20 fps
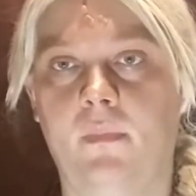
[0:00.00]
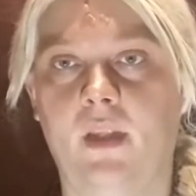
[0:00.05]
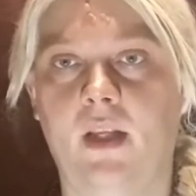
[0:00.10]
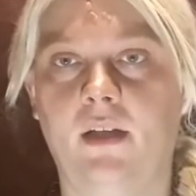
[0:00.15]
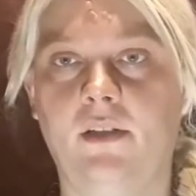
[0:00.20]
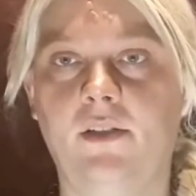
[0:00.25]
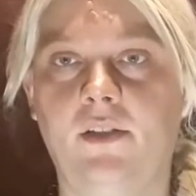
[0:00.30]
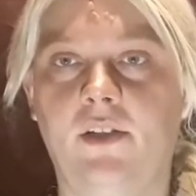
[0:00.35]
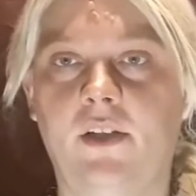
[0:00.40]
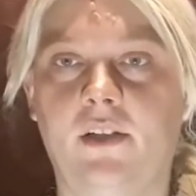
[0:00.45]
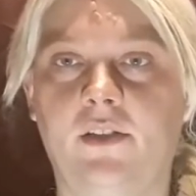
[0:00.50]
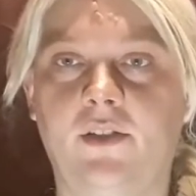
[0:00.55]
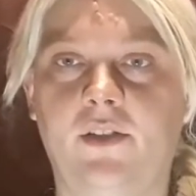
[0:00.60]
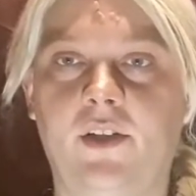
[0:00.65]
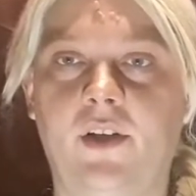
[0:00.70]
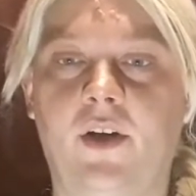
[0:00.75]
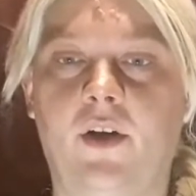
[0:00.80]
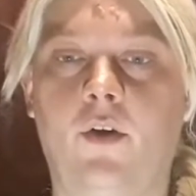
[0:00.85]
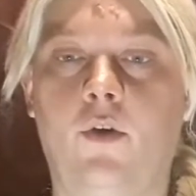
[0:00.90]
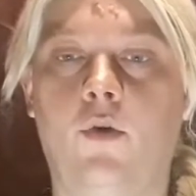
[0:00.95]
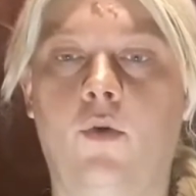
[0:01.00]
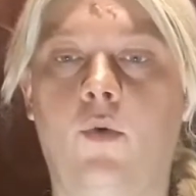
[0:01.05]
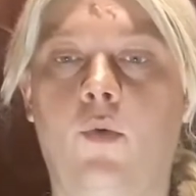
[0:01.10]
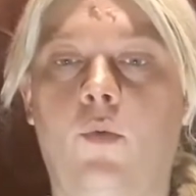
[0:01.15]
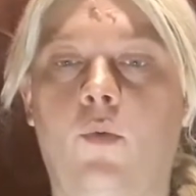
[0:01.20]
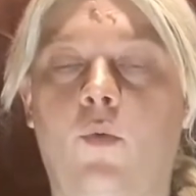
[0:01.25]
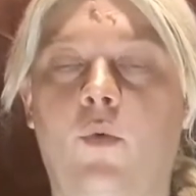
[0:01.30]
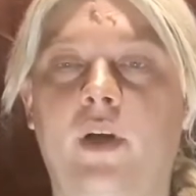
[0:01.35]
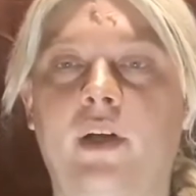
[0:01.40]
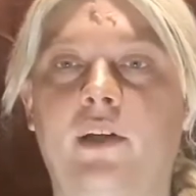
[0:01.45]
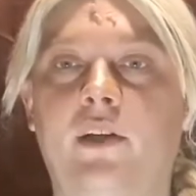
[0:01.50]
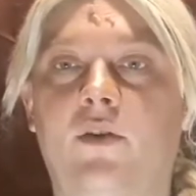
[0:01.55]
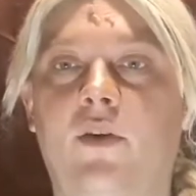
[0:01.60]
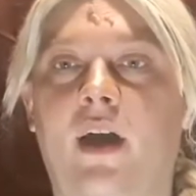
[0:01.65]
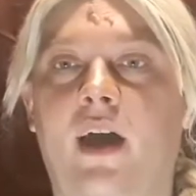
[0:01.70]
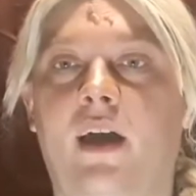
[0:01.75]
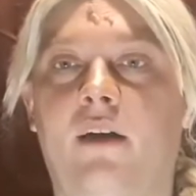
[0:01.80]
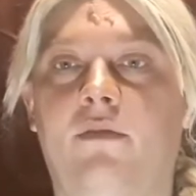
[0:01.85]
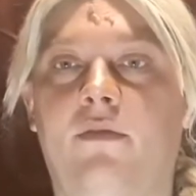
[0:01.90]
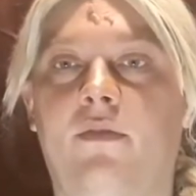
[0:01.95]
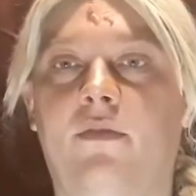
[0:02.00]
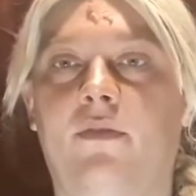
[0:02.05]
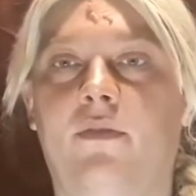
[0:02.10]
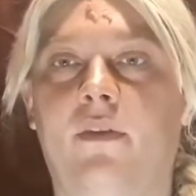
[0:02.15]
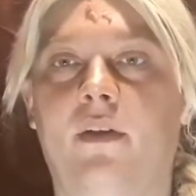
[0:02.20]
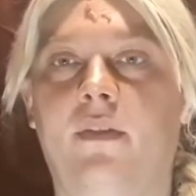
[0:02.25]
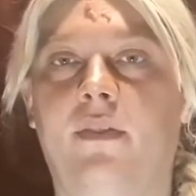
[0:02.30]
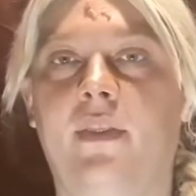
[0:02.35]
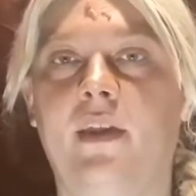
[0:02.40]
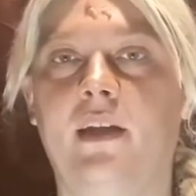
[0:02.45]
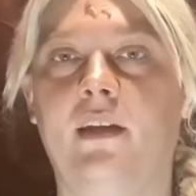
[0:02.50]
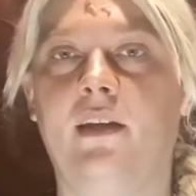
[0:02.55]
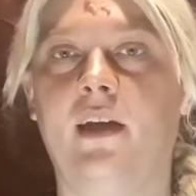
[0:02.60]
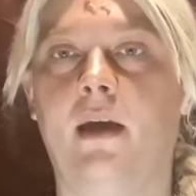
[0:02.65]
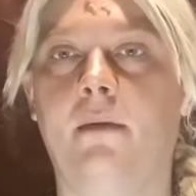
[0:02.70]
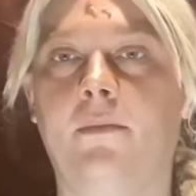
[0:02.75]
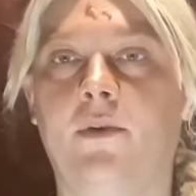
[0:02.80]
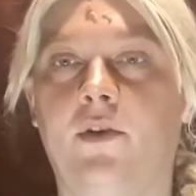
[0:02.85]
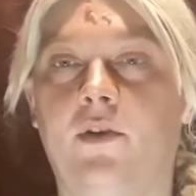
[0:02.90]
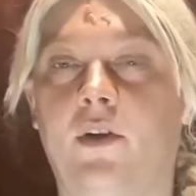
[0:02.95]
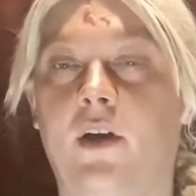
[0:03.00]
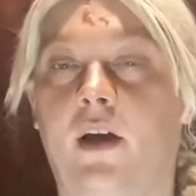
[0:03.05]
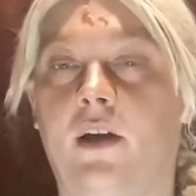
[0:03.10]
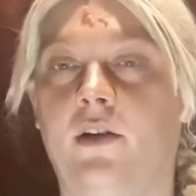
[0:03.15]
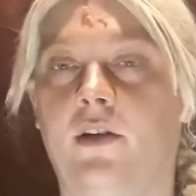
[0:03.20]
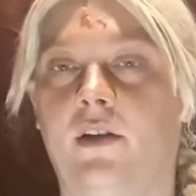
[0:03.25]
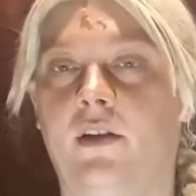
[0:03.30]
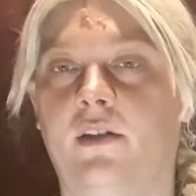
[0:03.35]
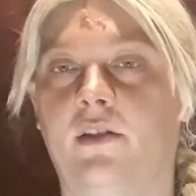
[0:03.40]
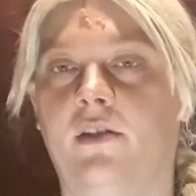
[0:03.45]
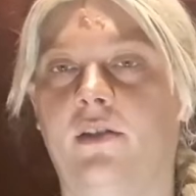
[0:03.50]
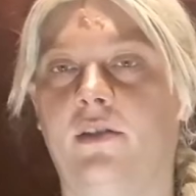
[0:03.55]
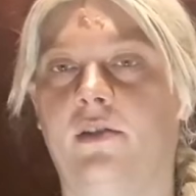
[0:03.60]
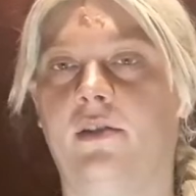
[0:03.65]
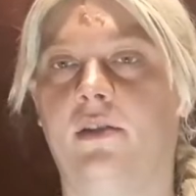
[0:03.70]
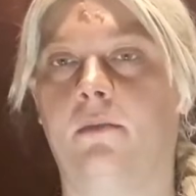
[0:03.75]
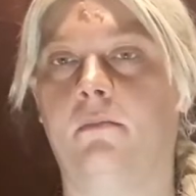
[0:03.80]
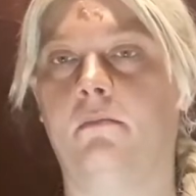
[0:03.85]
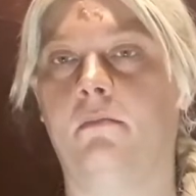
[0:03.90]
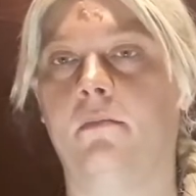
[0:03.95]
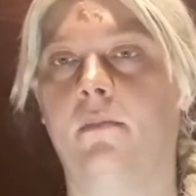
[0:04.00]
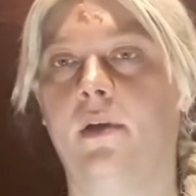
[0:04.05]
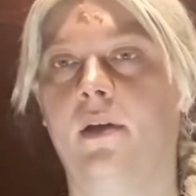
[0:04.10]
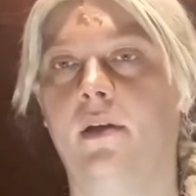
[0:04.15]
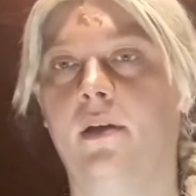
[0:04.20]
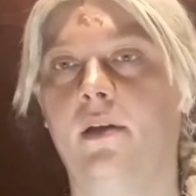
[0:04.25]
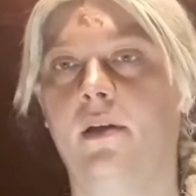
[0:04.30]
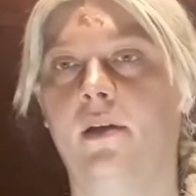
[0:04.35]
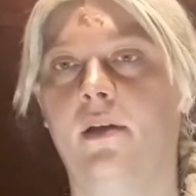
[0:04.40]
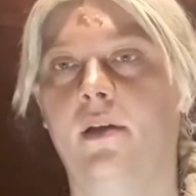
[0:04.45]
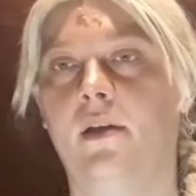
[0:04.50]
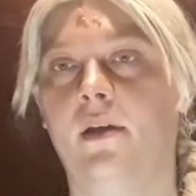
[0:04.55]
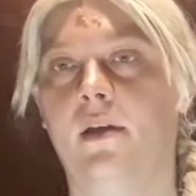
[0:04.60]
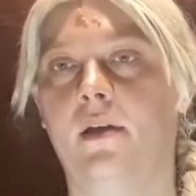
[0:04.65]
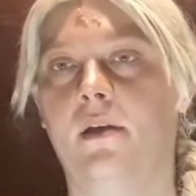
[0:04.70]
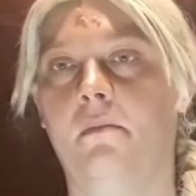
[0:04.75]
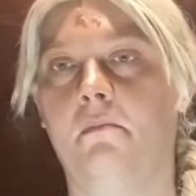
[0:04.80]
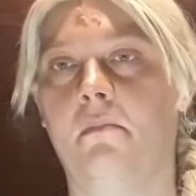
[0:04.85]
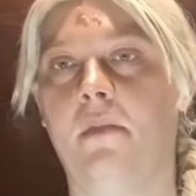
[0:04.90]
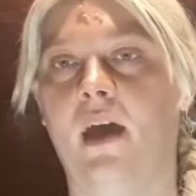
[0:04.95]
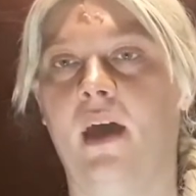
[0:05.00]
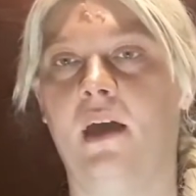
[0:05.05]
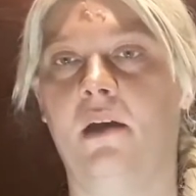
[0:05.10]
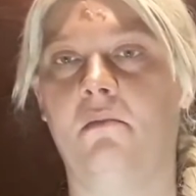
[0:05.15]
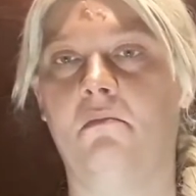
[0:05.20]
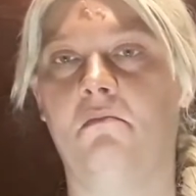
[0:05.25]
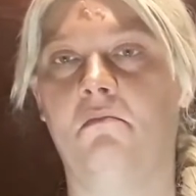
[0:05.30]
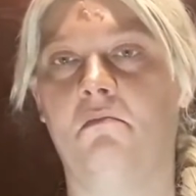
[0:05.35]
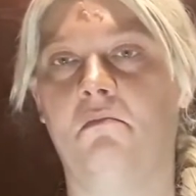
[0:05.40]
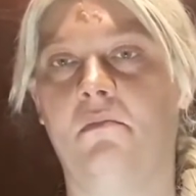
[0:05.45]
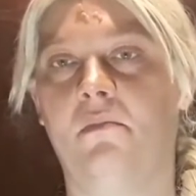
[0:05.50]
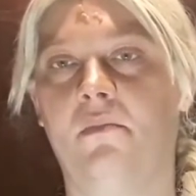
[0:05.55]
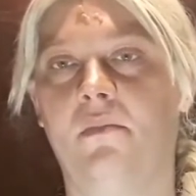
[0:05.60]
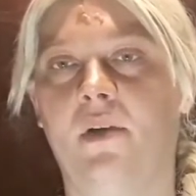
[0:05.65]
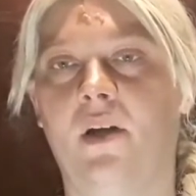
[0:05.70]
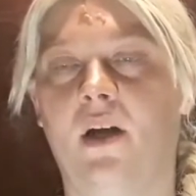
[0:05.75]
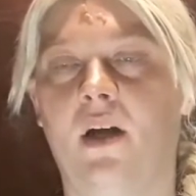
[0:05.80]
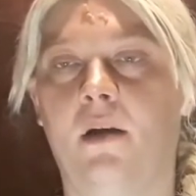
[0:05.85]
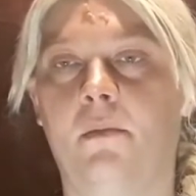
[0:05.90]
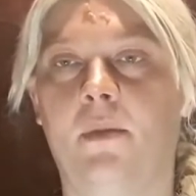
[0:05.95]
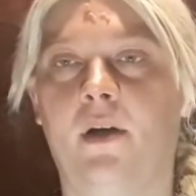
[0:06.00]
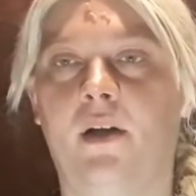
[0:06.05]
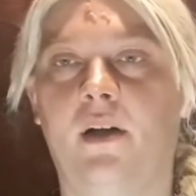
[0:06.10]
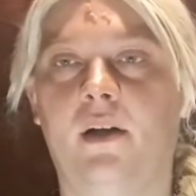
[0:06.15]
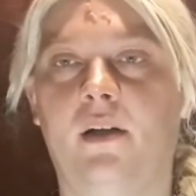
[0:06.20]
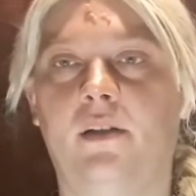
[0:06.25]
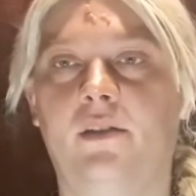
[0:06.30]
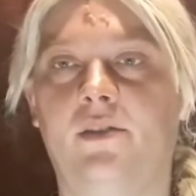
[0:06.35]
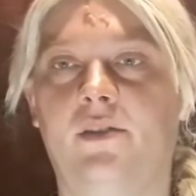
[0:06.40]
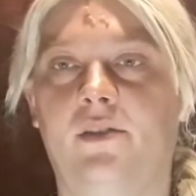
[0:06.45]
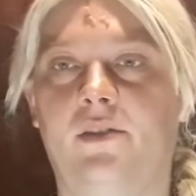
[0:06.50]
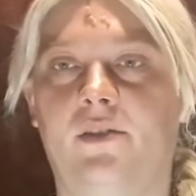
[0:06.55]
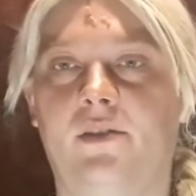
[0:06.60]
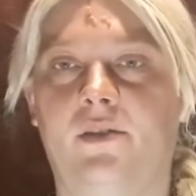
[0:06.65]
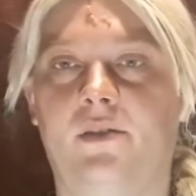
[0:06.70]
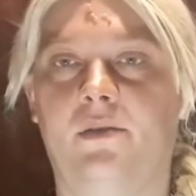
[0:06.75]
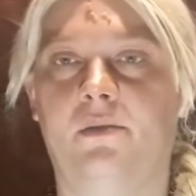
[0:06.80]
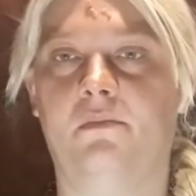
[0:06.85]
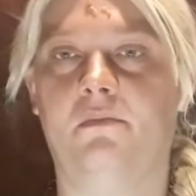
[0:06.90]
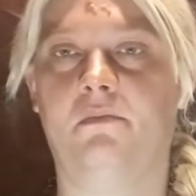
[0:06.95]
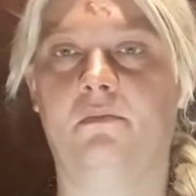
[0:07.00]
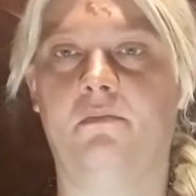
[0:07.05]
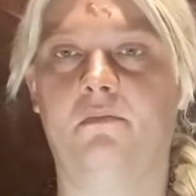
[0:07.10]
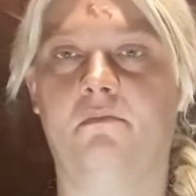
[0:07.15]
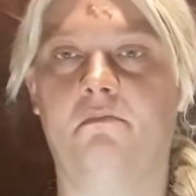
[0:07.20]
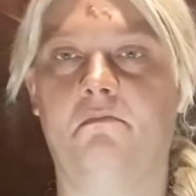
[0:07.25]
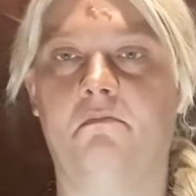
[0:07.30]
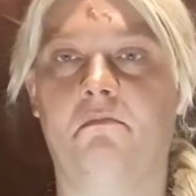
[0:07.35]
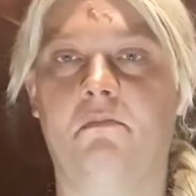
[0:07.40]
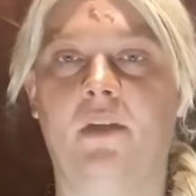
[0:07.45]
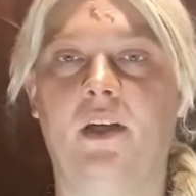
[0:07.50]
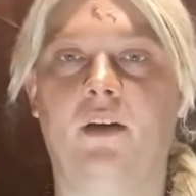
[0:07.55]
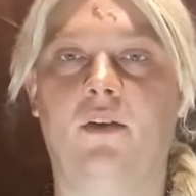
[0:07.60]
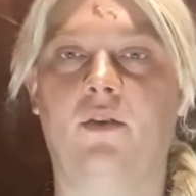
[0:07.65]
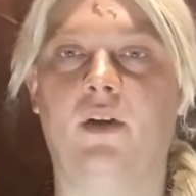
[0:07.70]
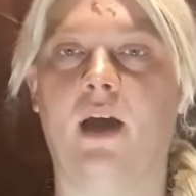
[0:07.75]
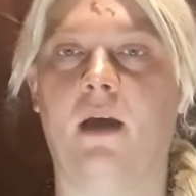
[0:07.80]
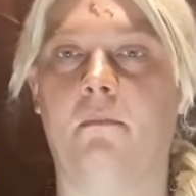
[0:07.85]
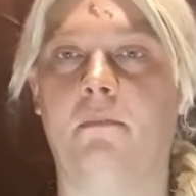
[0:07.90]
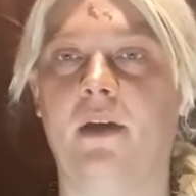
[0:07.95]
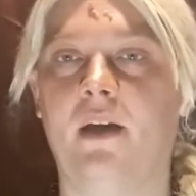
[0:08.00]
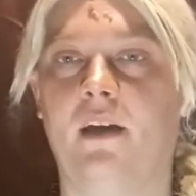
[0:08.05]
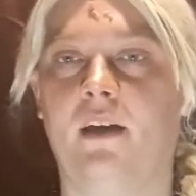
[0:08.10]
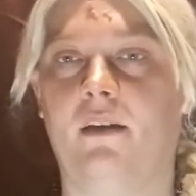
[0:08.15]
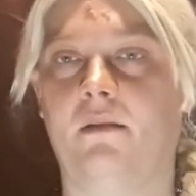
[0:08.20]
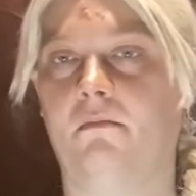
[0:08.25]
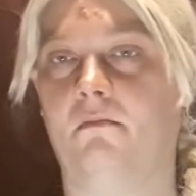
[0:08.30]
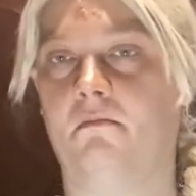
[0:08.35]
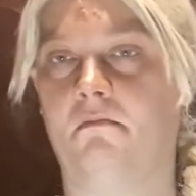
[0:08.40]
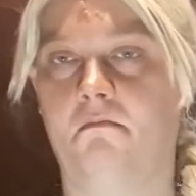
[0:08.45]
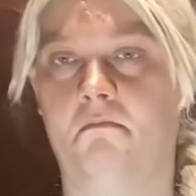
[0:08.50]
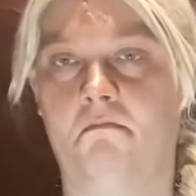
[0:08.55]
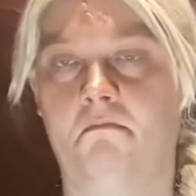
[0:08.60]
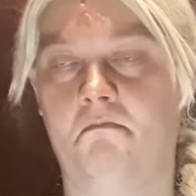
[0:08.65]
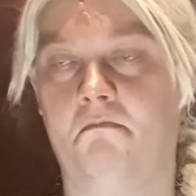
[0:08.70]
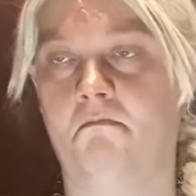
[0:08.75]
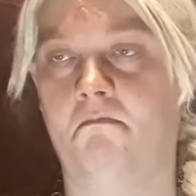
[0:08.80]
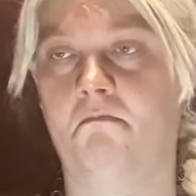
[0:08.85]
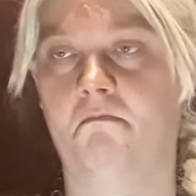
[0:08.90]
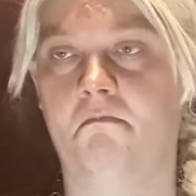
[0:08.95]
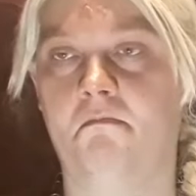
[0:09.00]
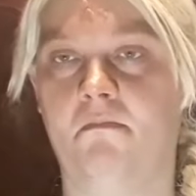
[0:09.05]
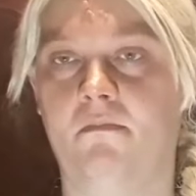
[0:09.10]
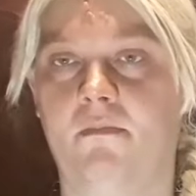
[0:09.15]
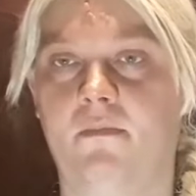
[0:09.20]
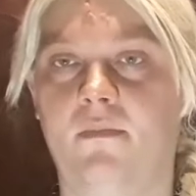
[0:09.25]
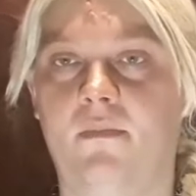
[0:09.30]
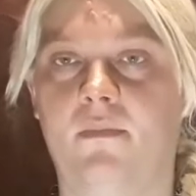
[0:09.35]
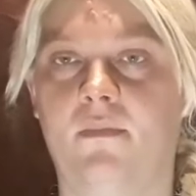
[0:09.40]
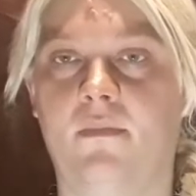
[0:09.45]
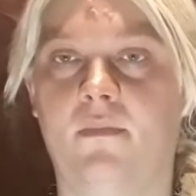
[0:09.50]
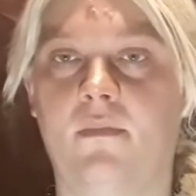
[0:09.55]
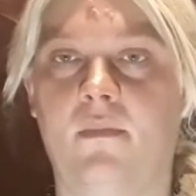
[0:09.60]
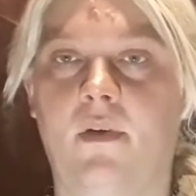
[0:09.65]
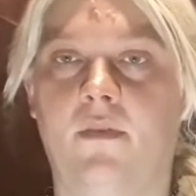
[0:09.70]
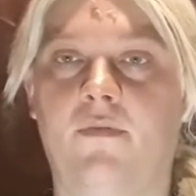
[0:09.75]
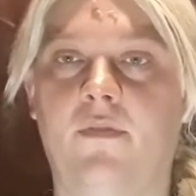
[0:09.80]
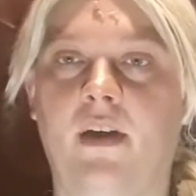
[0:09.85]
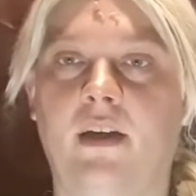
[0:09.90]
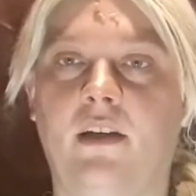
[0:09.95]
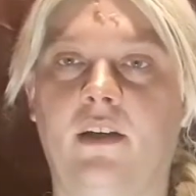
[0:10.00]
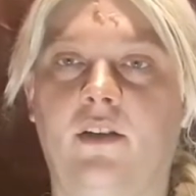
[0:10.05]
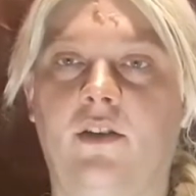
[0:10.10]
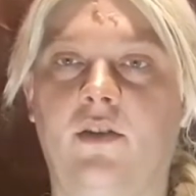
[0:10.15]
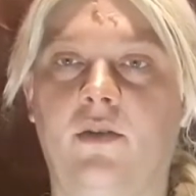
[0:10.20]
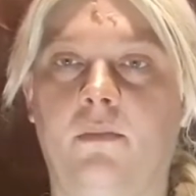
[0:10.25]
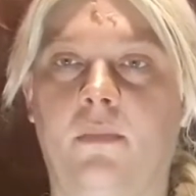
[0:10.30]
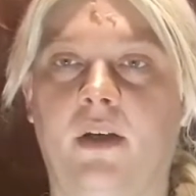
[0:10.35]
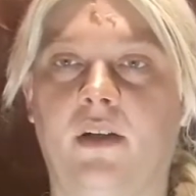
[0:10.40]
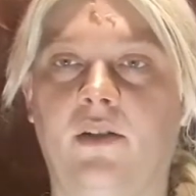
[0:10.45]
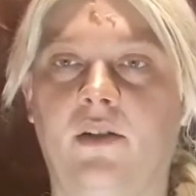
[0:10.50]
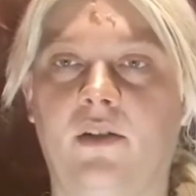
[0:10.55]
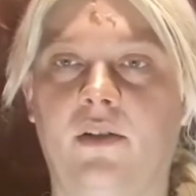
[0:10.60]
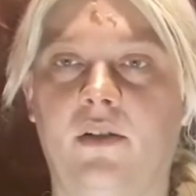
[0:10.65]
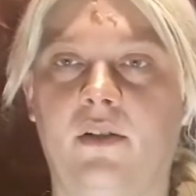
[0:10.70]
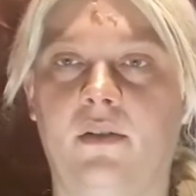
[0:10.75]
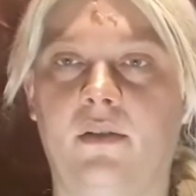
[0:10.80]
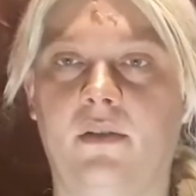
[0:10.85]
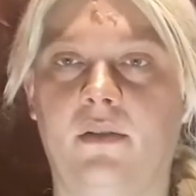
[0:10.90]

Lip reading: I suggest, when you have the damage reduction system, that your armor is, not being affected too much.